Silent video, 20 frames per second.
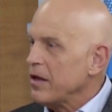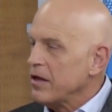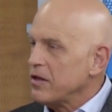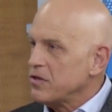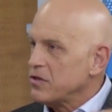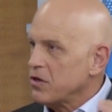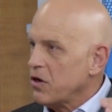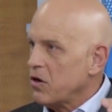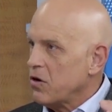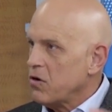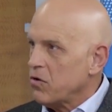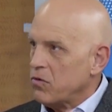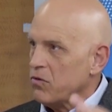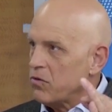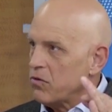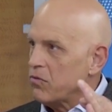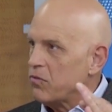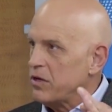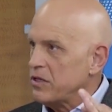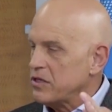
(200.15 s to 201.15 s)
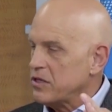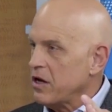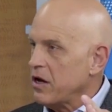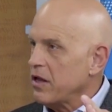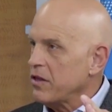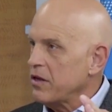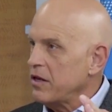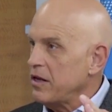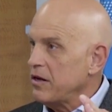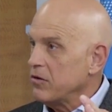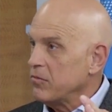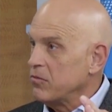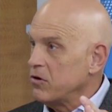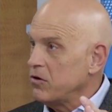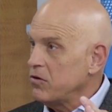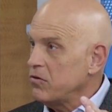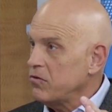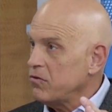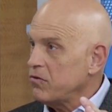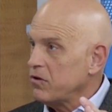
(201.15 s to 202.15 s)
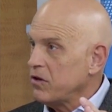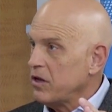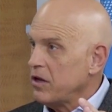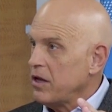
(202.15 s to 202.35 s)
So we saw the needle move,